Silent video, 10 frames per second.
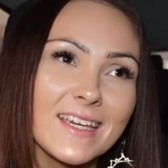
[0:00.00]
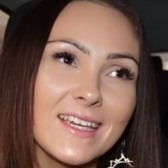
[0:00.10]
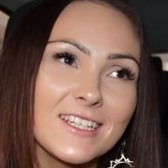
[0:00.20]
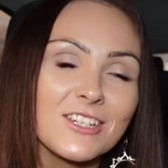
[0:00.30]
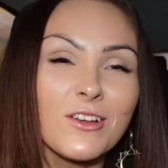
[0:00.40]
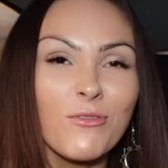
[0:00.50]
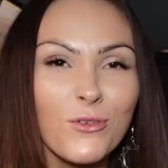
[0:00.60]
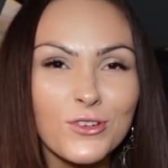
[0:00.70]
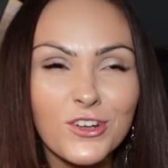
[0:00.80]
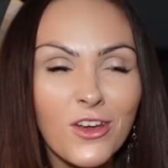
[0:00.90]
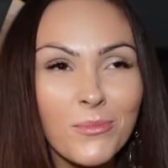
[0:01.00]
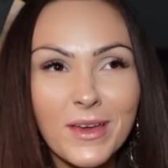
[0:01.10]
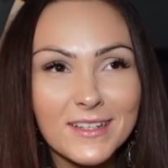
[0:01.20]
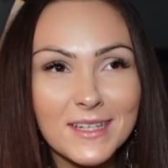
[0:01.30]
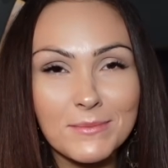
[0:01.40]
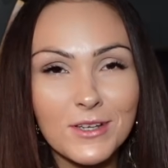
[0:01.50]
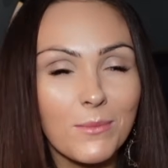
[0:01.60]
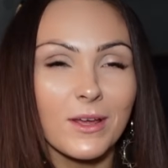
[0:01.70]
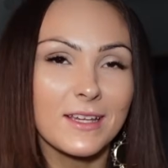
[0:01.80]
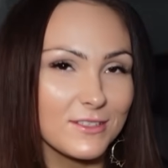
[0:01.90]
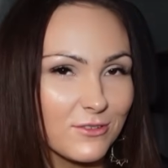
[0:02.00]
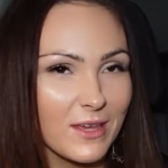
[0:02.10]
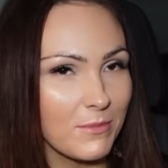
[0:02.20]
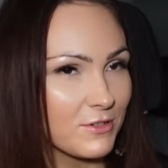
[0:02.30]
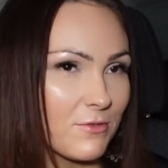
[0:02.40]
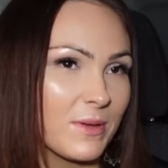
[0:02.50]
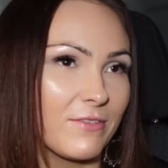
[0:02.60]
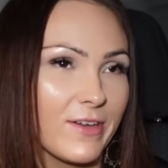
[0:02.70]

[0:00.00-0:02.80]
it's just unfortunate, but at the same time, like it's not that much of a big